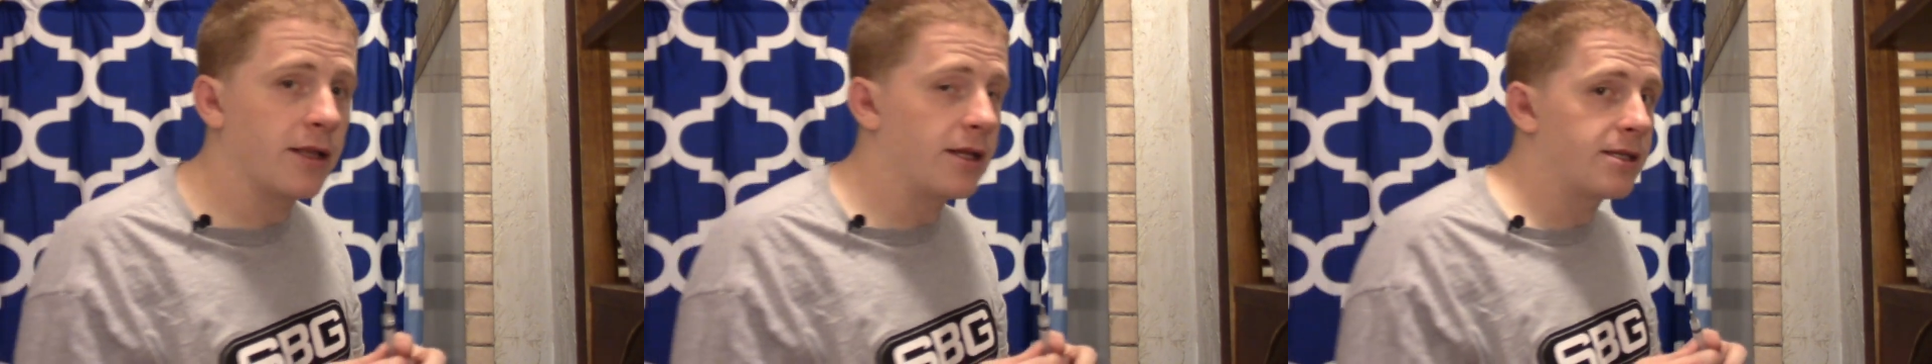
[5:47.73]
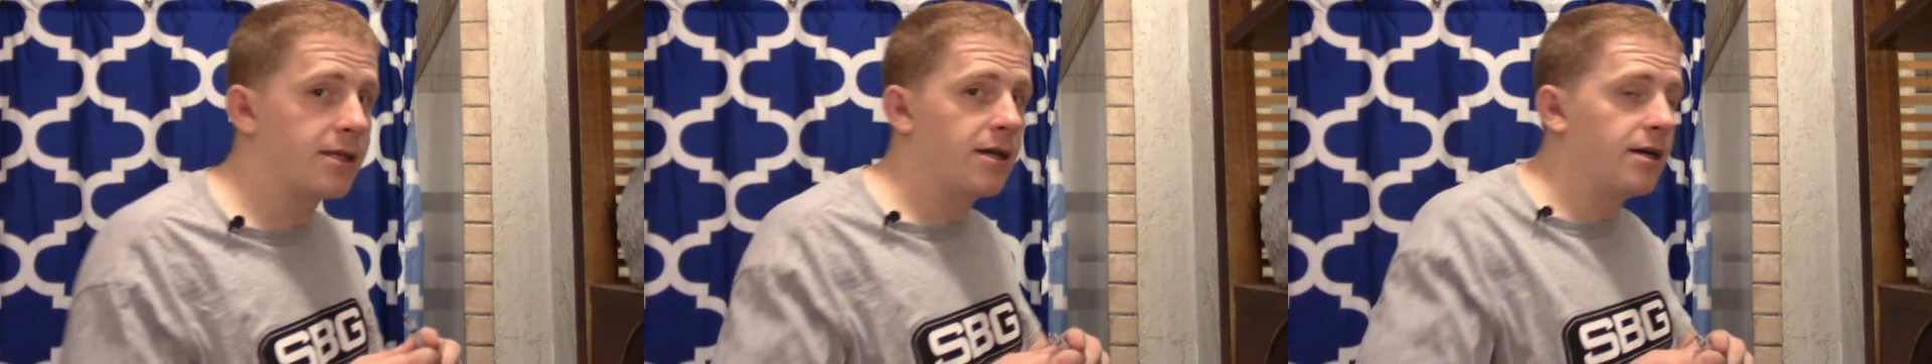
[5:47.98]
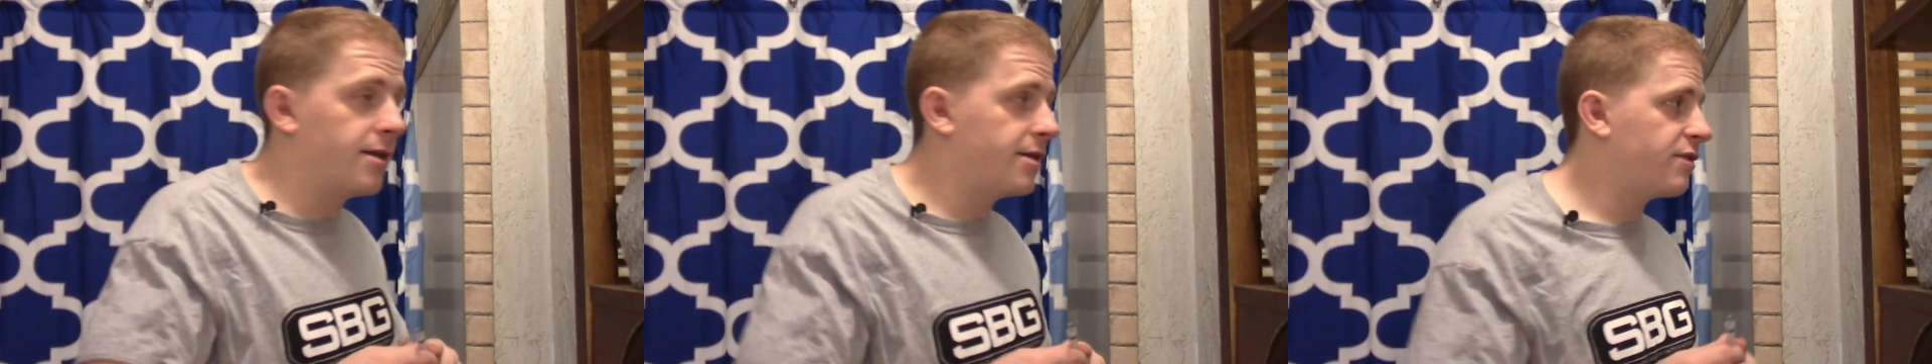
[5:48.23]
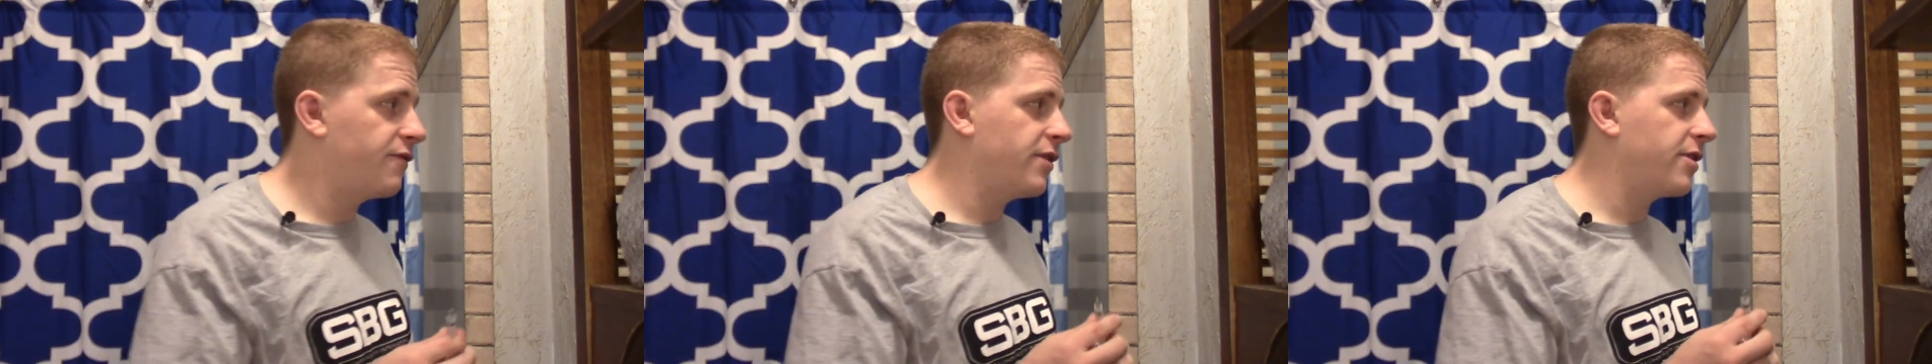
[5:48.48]
Let's uh,
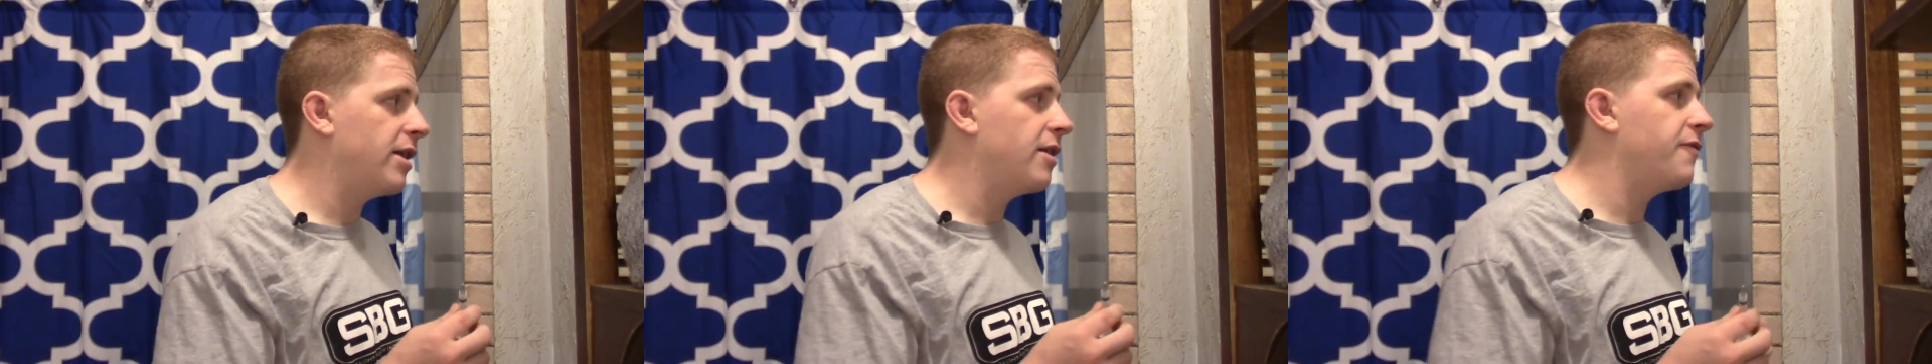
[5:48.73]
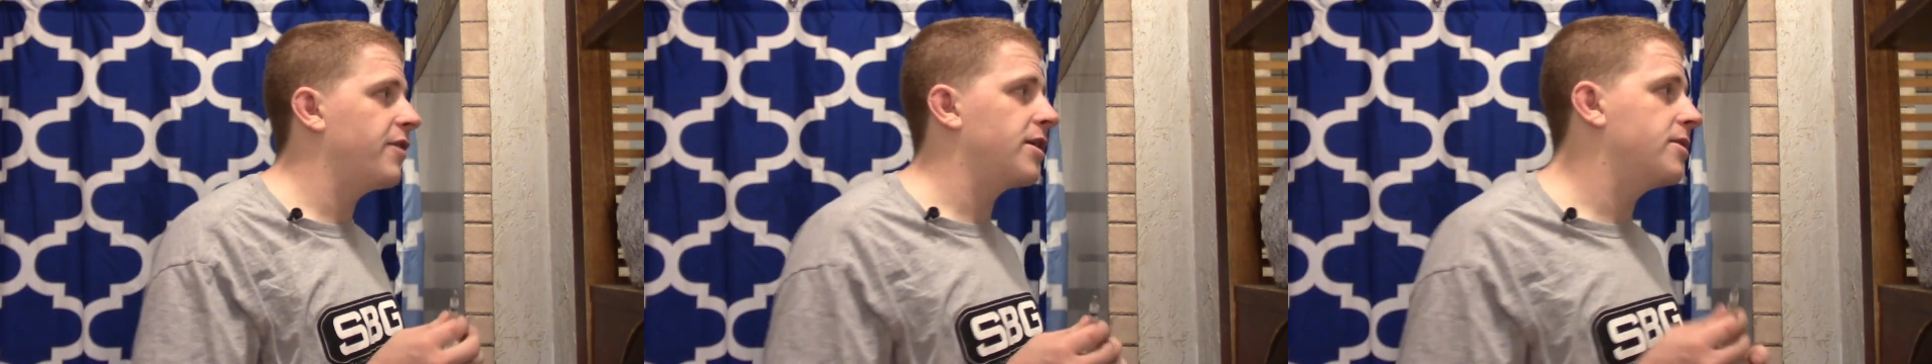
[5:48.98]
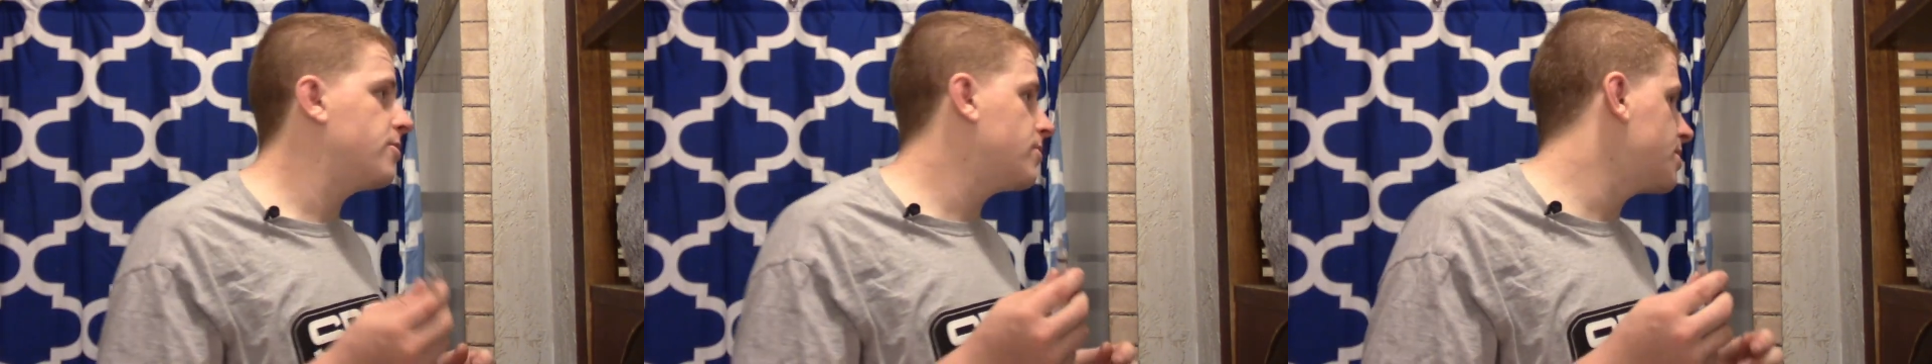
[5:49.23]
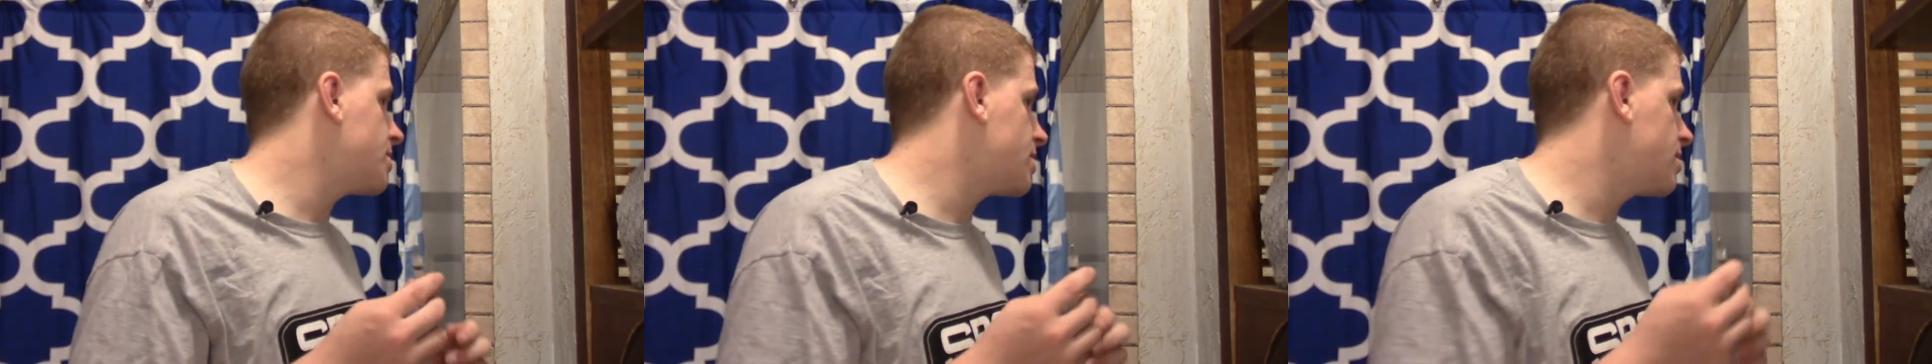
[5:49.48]
let's figure out if I can do
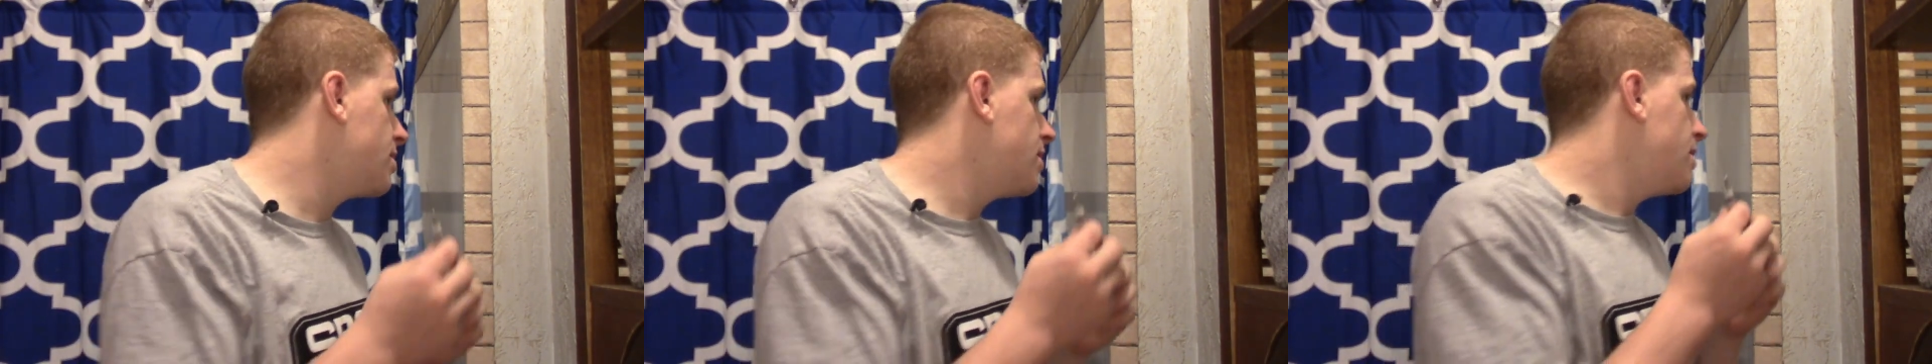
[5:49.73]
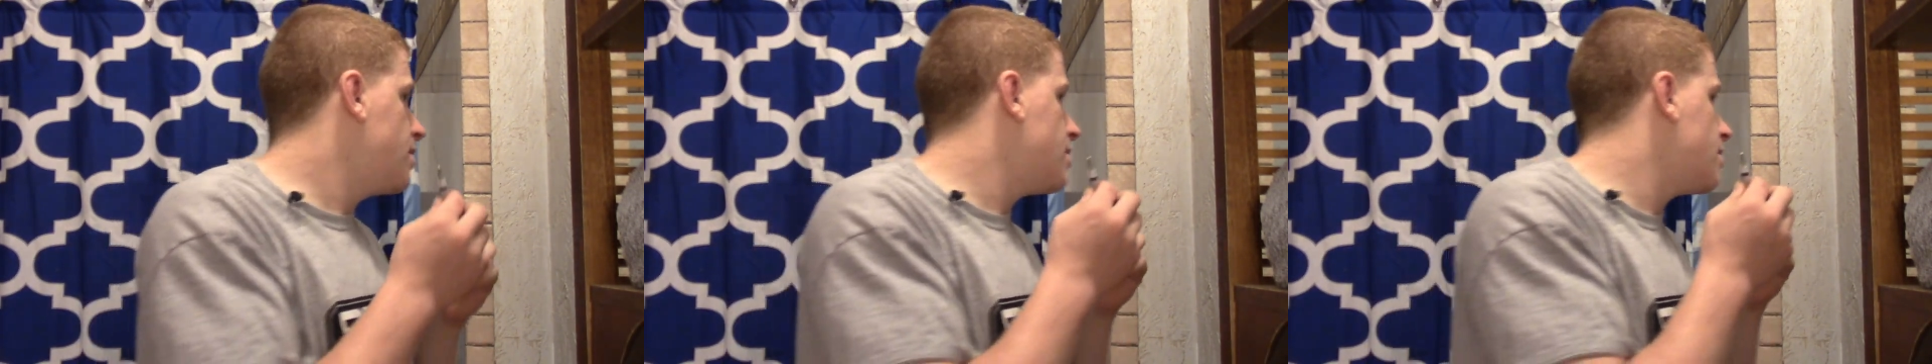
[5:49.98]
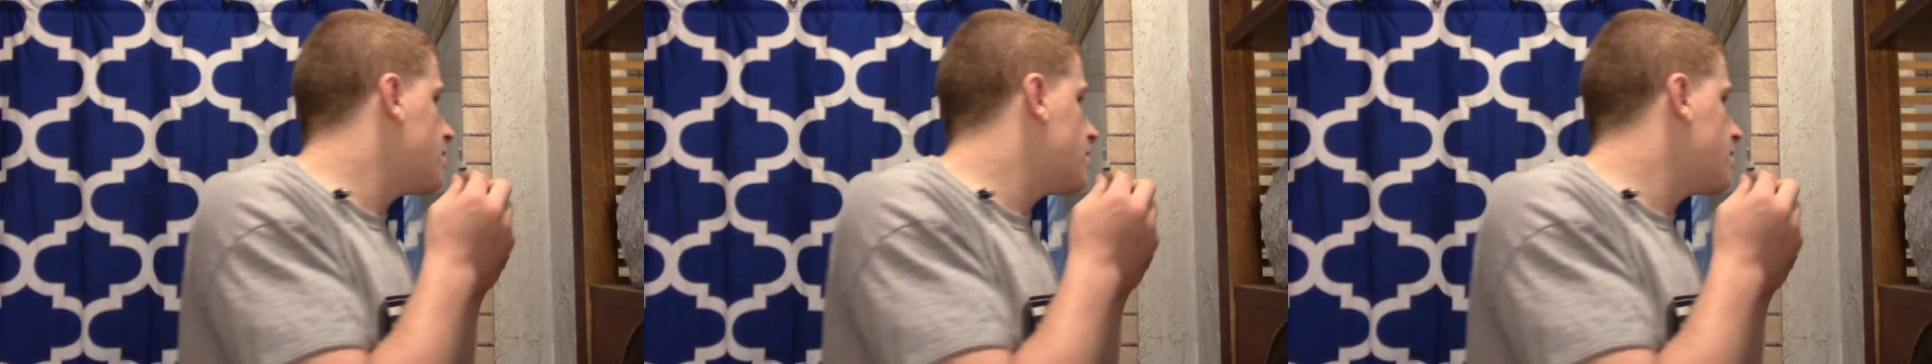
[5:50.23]
this in